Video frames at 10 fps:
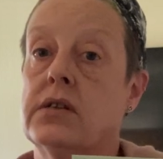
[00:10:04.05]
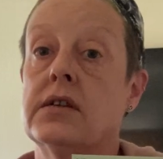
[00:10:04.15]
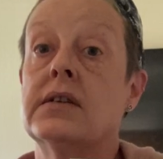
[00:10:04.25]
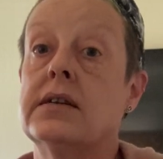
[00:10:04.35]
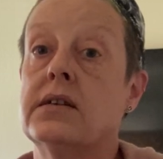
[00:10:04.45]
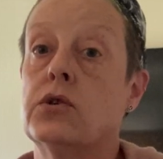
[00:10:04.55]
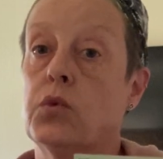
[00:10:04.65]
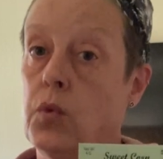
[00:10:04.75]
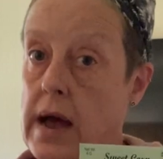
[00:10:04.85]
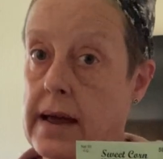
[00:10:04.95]
This needs to
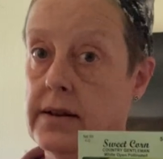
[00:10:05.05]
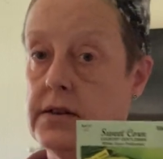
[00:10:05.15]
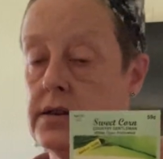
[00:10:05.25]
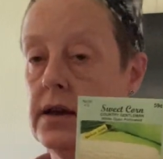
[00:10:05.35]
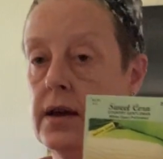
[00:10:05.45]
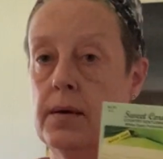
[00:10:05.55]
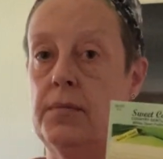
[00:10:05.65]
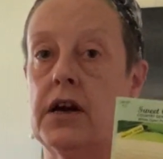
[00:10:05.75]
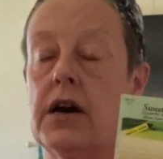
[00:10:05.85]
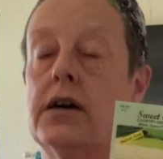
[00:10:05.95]
wait
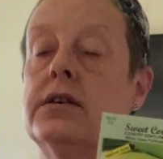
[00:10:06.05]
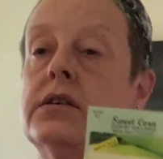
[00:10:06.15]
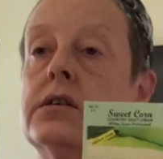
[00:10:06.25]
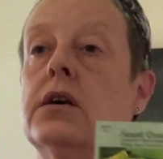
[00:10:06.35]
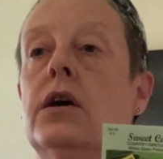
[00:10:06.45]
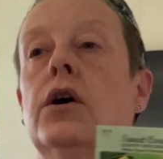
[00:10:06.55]
because